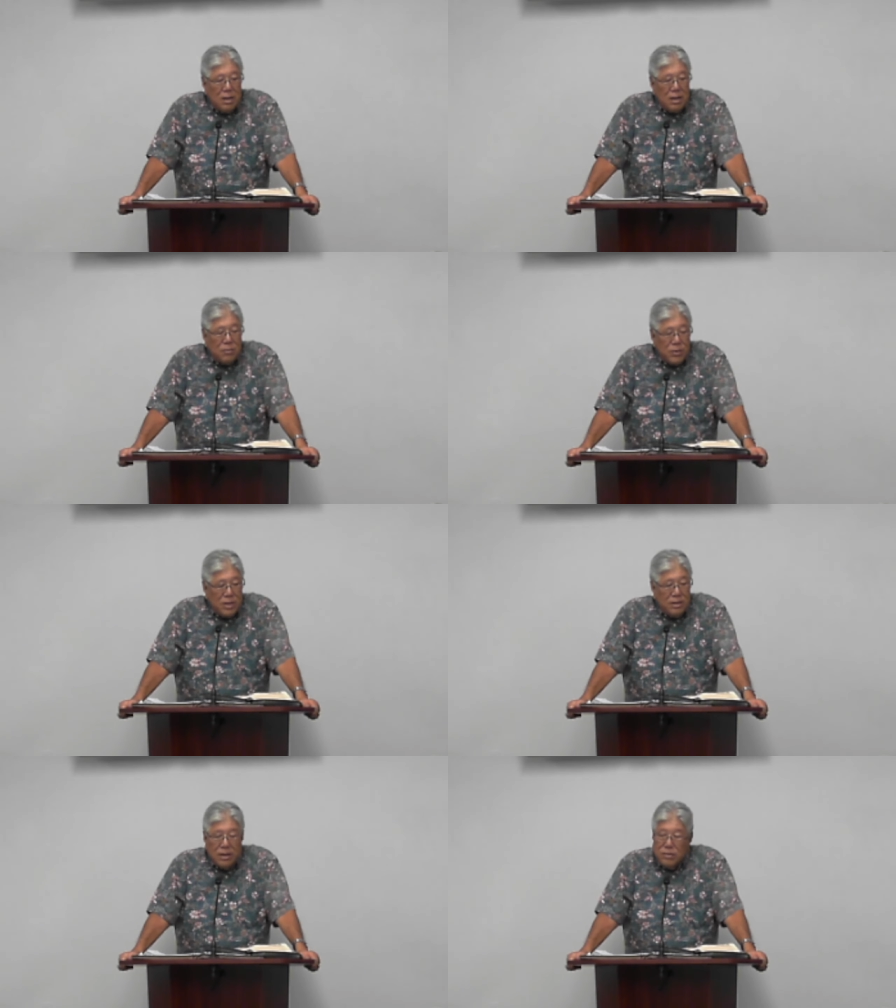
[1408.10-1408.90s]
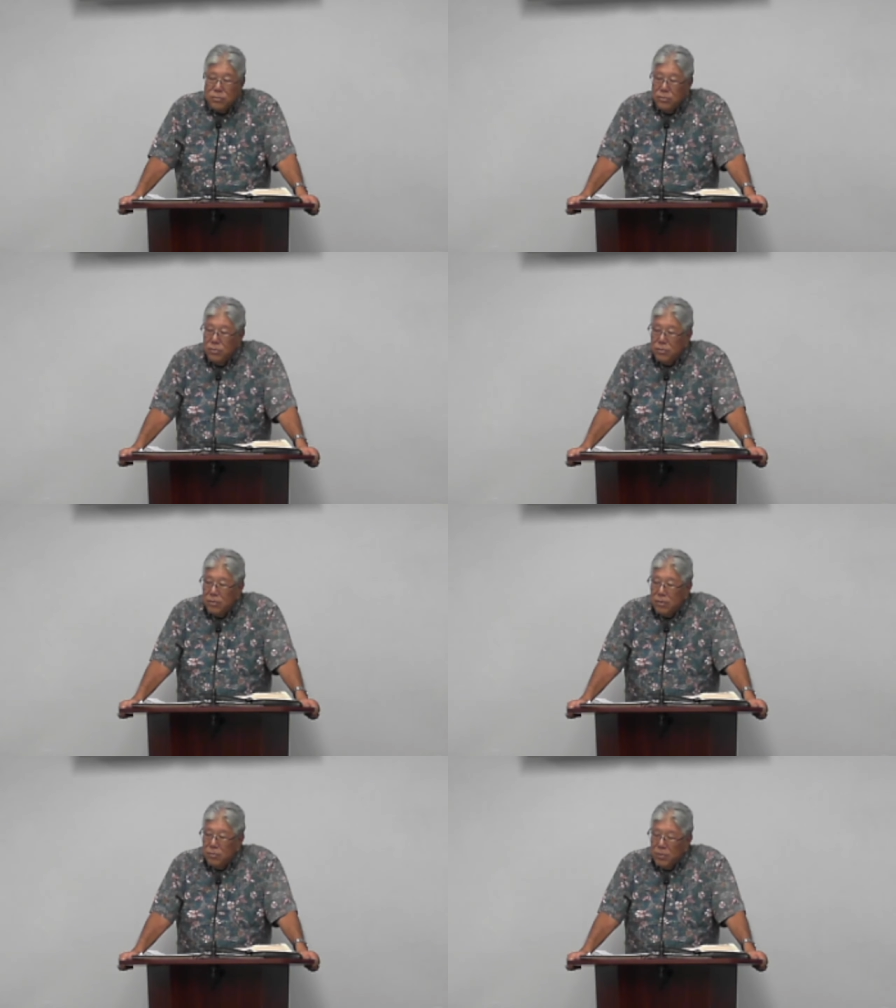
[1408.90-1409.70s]
And we there to, you
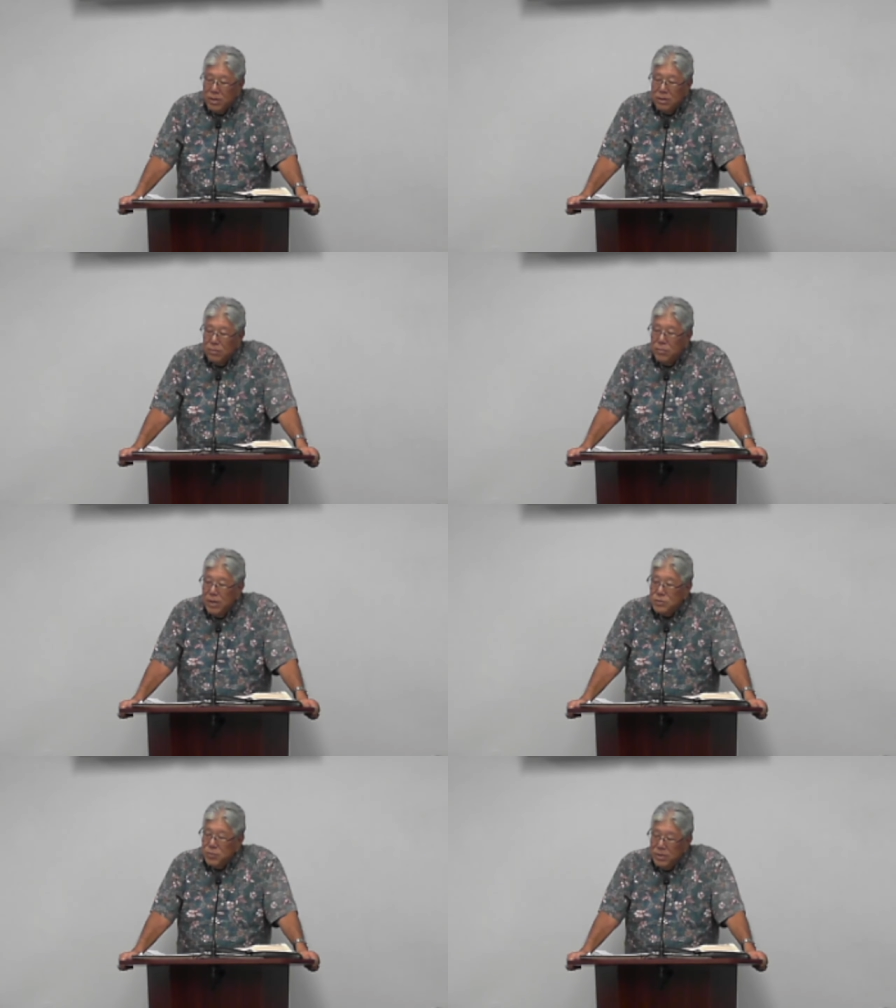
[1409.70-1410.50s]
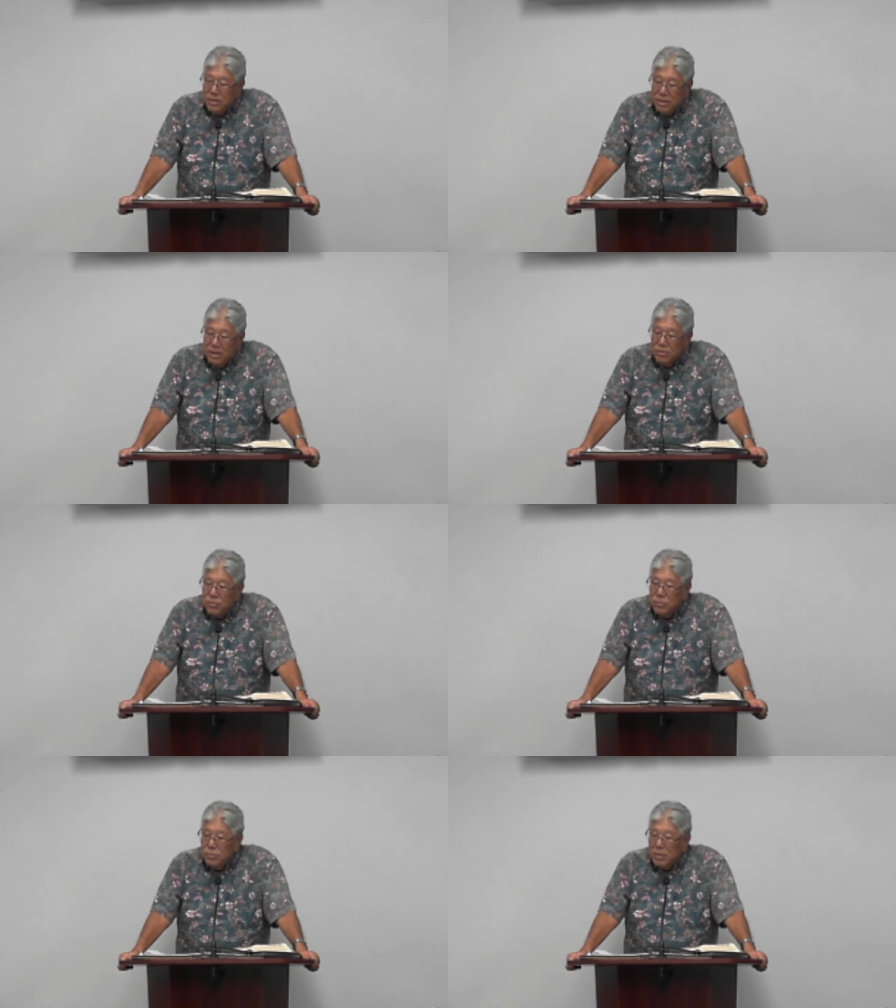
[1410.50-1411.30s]
know, uh, run the race, we there
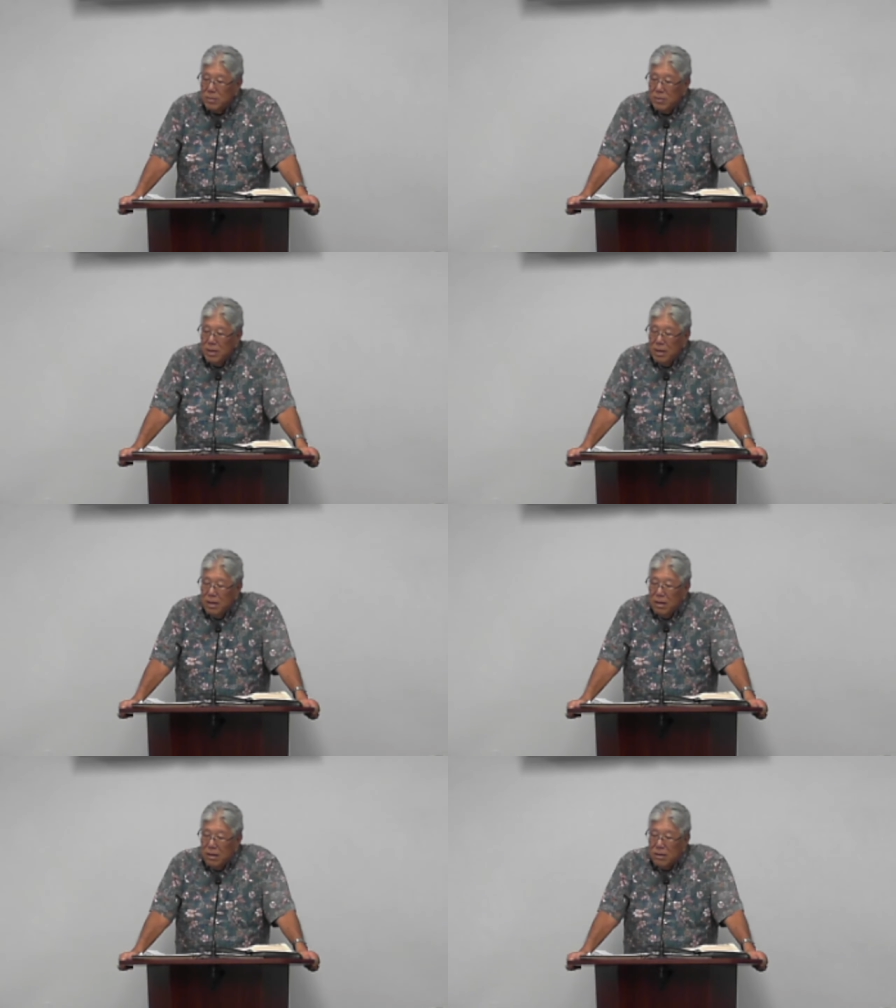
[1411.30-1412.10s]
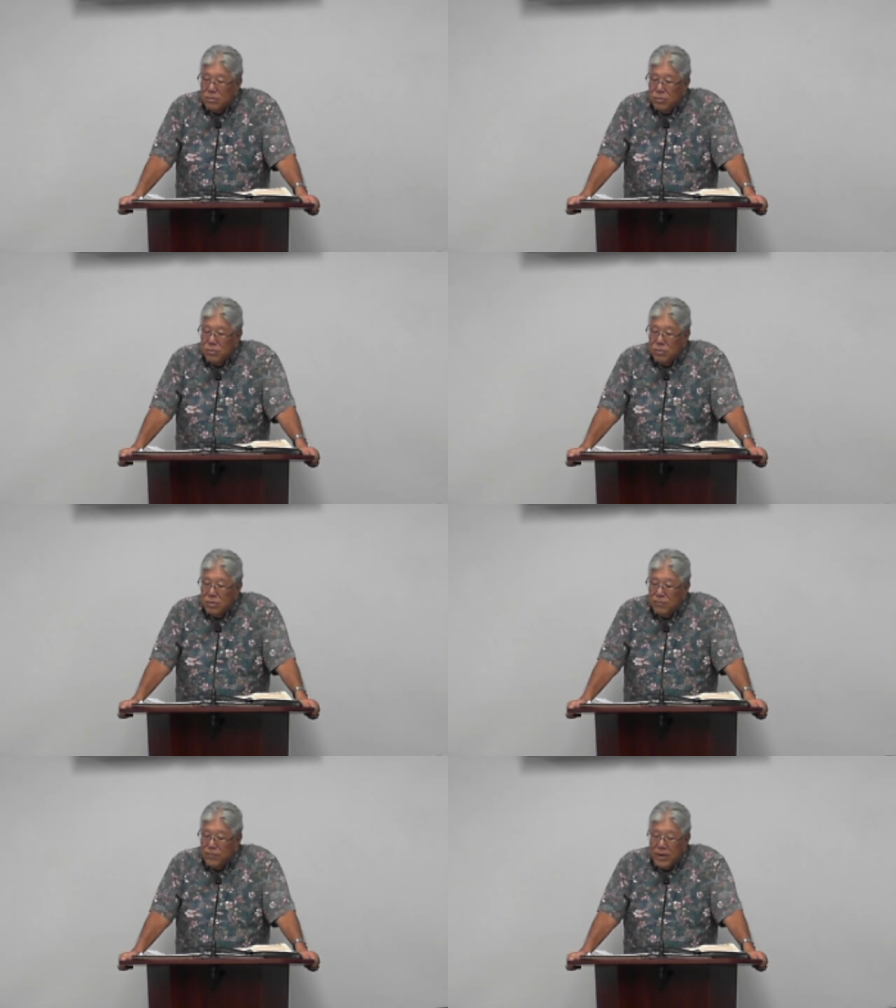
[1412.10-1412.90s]
to uh, uh,
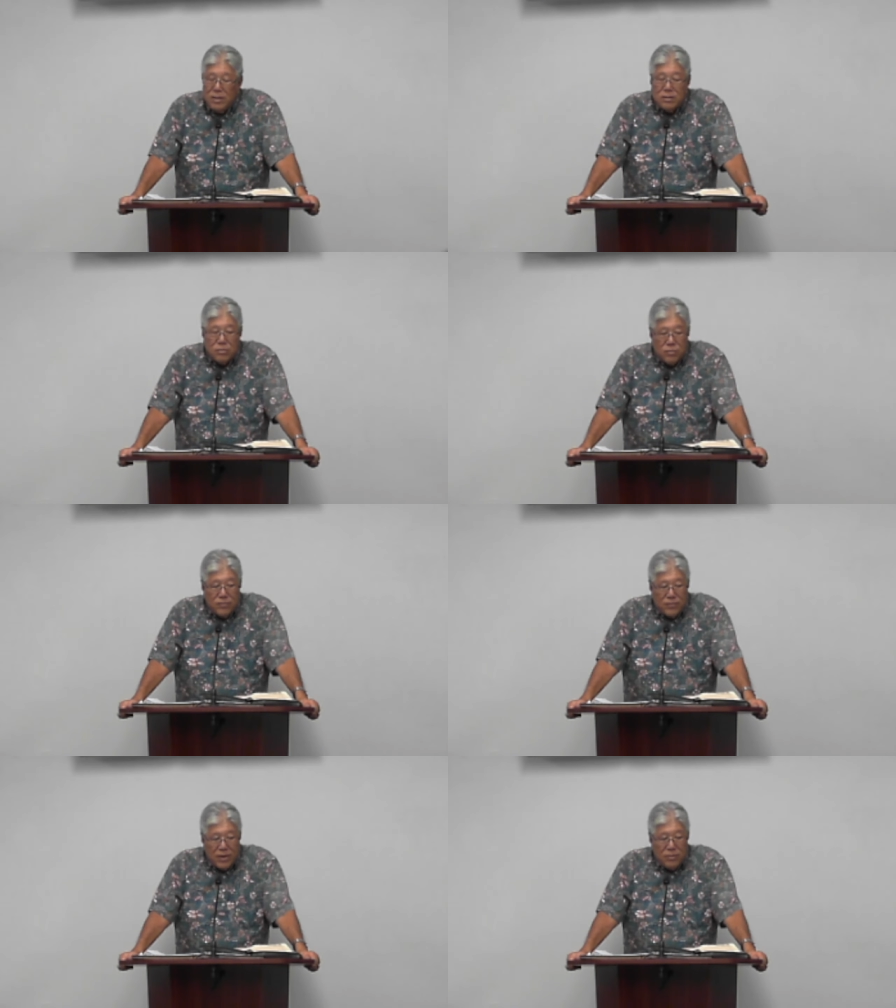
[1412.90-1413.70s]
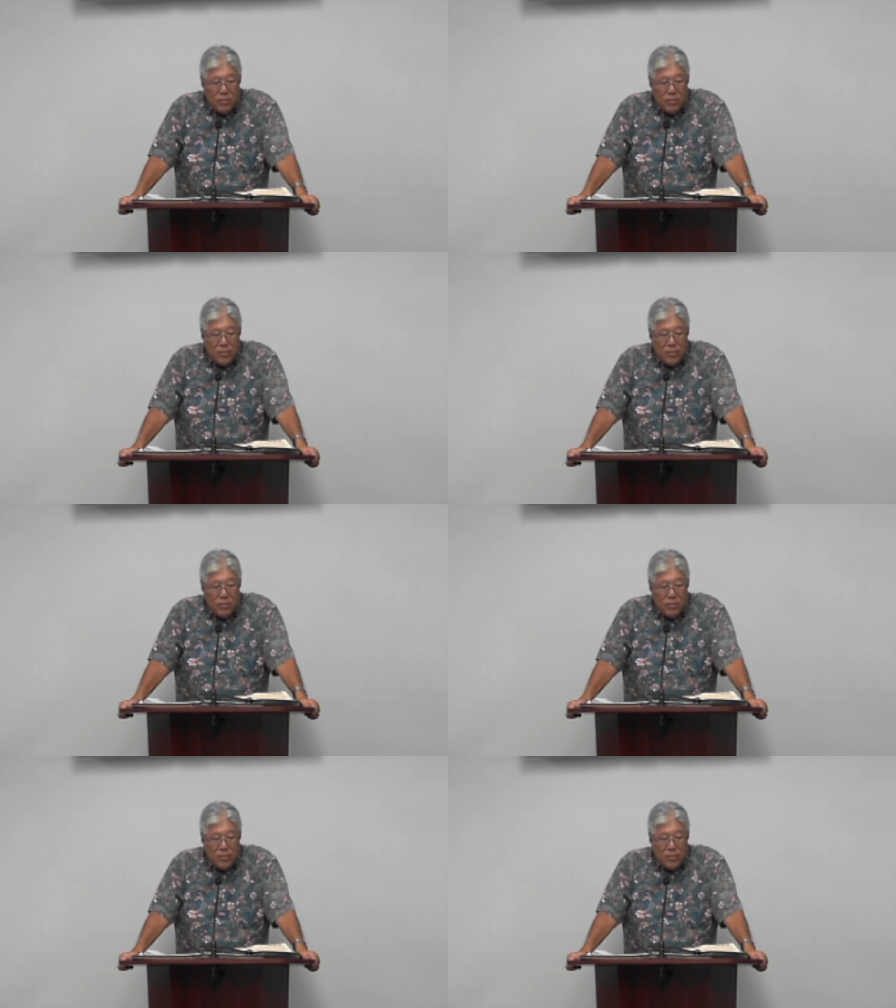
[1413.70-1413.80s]
to fight the good fight.